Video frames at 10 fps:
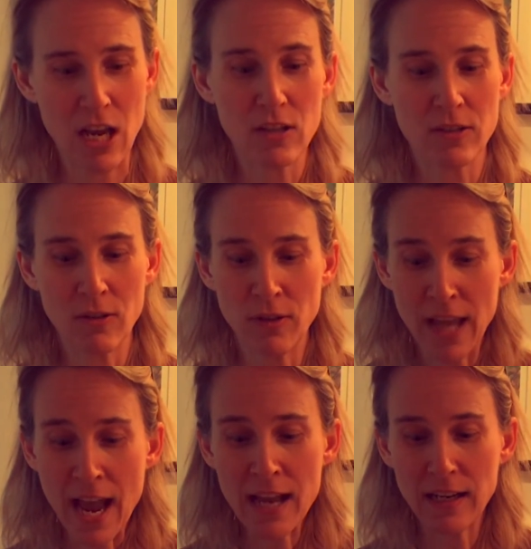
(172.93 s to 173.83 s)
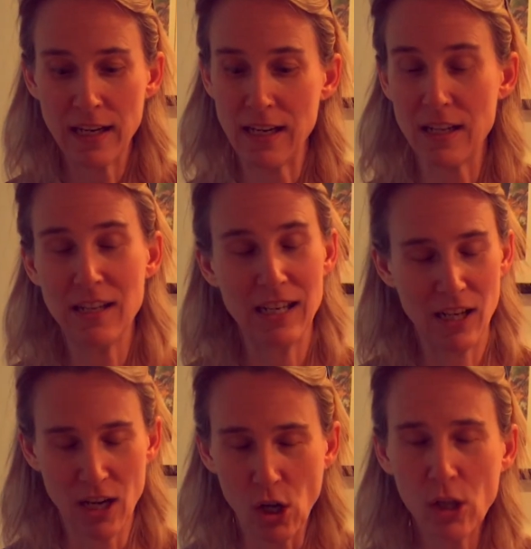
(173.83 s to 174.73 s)
So that
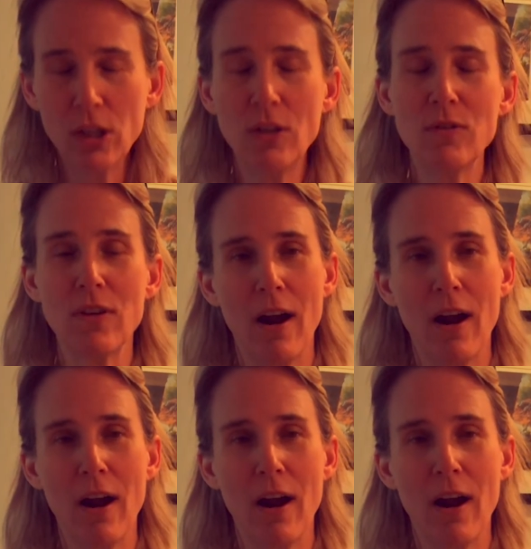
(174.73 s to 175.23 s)
concludes